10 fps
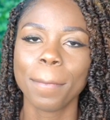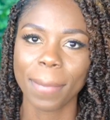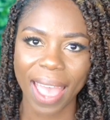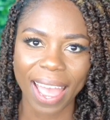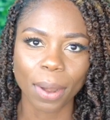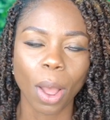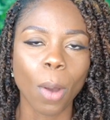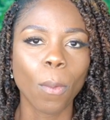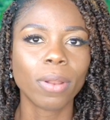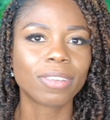man,
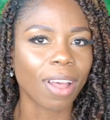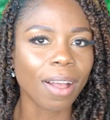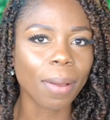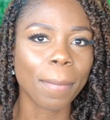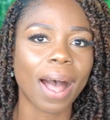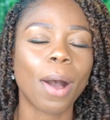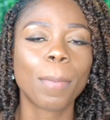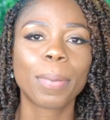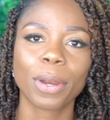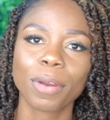talk about
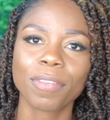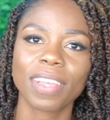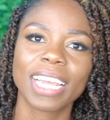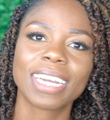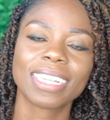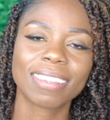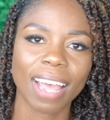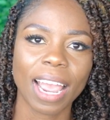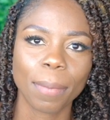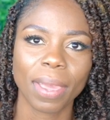perfect
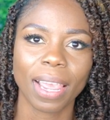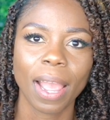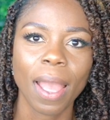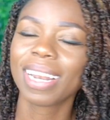timing.